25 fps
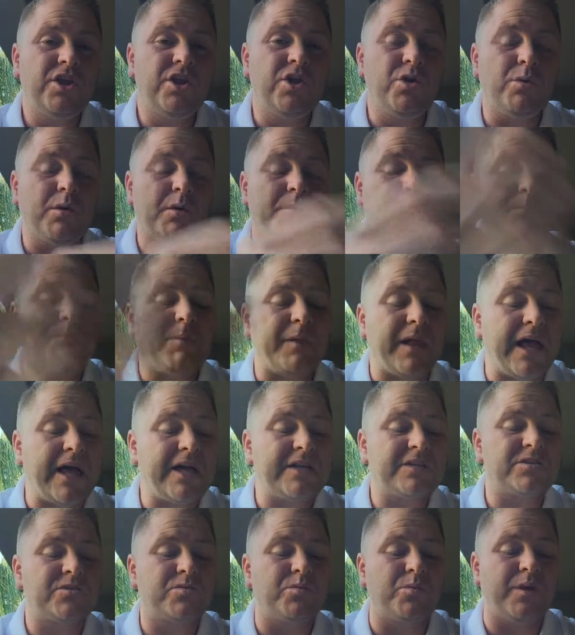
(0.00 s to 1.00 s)
You were
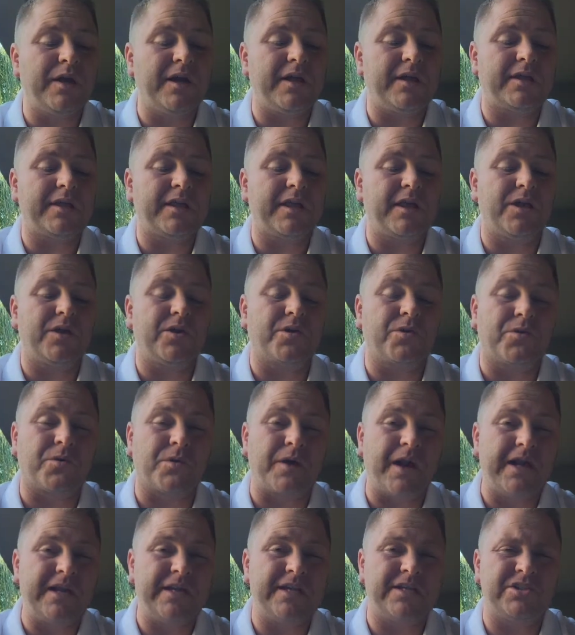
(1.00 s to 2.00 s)
blessed with
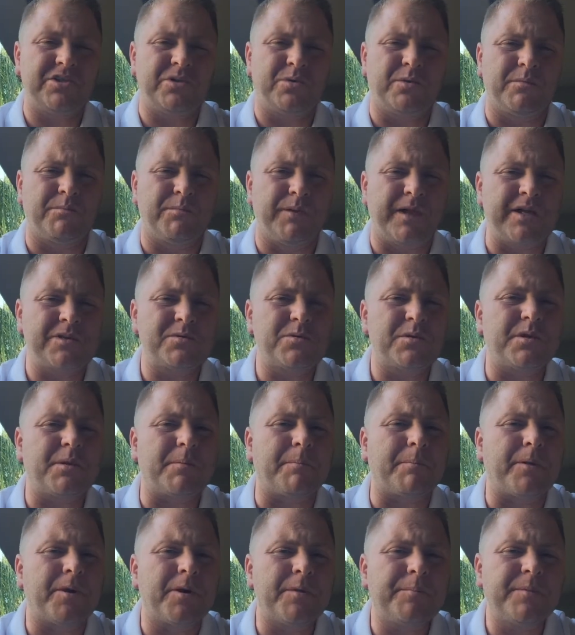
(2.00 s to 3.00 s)
greatness. You were blessed with a
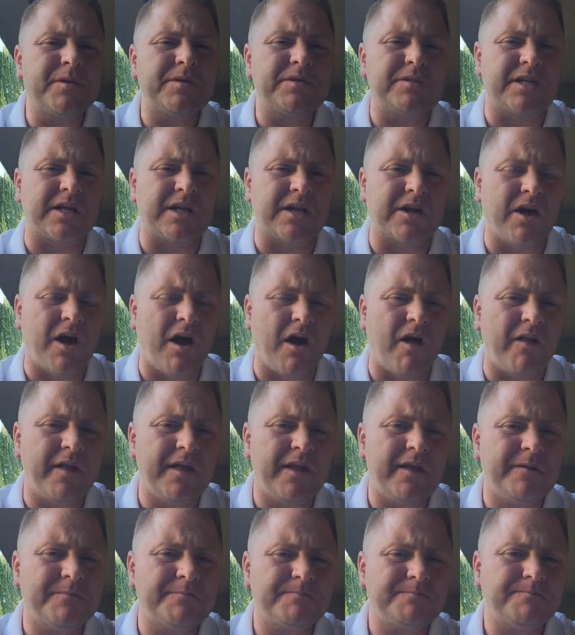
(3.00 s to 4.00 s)
purpose and a
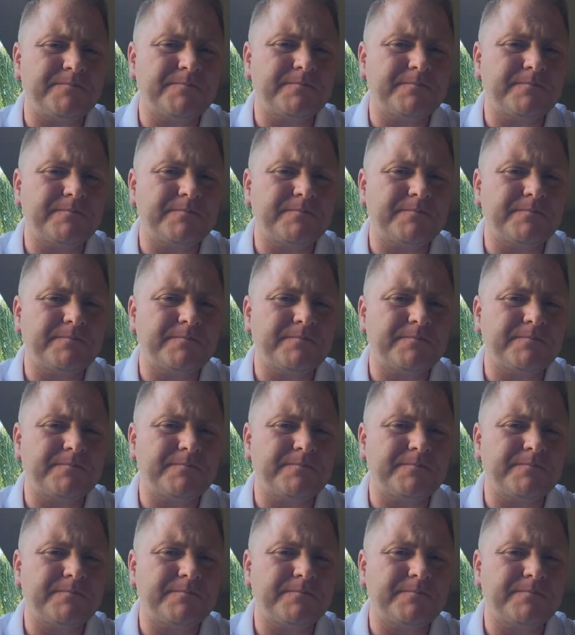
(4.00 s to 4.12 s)
calling.